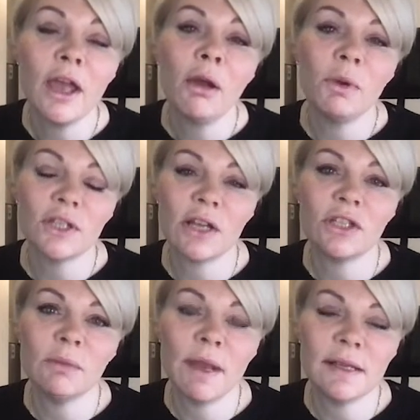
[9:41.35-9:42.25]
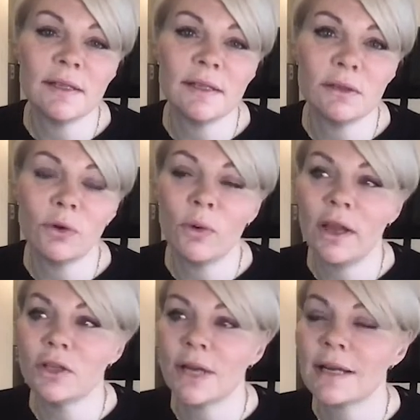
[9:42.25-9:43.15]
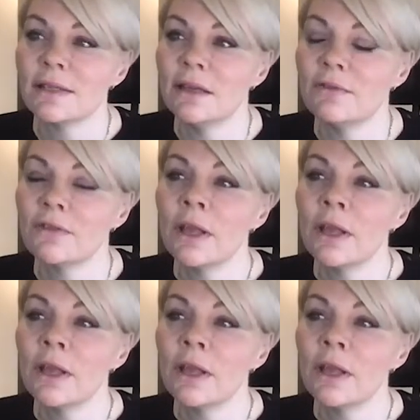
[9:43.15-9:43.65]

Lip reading: which actually makes this deal quite attractive.